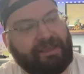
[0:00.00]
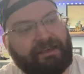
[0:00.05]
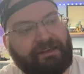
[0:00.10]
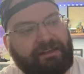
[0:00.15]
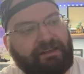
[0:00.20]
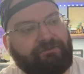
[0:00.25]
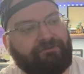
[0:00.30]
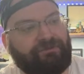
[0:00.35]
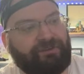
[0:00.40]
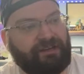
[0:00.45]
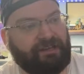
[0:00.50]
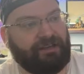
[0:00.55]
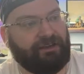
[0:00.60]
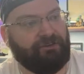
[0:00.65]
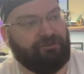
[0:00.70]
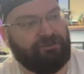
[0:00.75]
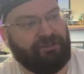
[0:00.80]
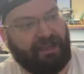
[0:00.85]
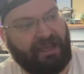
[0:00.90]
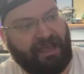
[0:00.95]
any
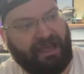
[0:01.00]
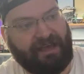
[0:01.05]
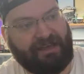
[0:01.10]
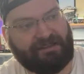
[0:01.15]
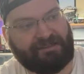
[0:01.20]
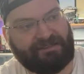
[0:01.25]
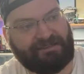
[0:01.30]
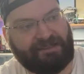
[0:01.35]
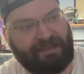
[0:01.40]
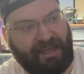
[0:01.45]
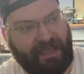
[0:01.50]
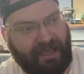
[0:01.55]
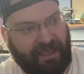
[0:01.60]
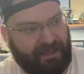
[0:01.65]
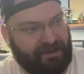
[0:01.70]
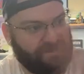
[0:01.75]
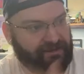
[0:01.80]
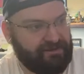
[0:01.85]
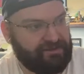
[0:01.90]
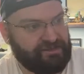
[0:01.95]
video that has the
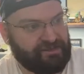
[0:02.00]
end